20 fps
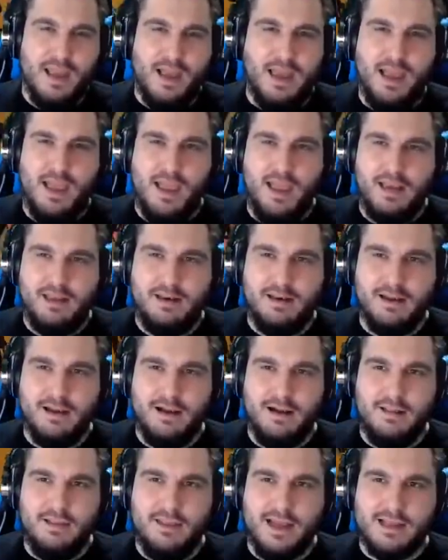And
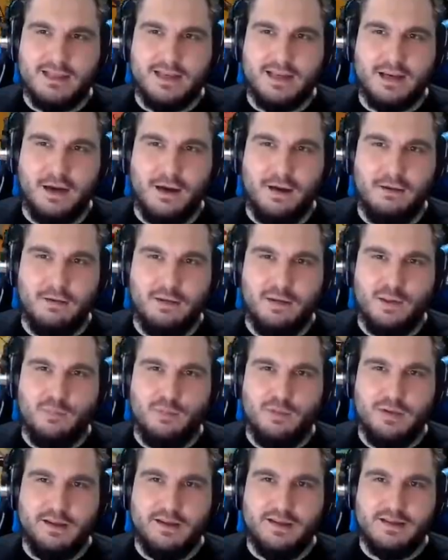that's like a really
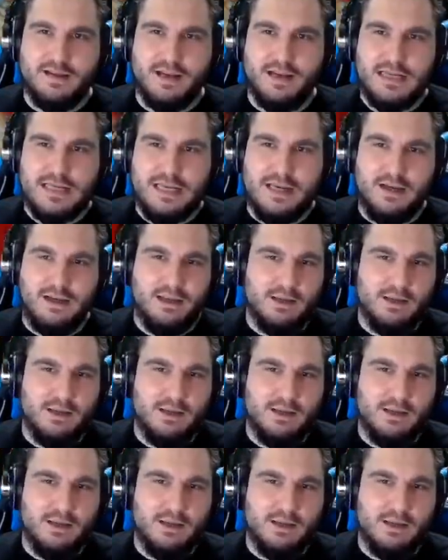brilliant idea.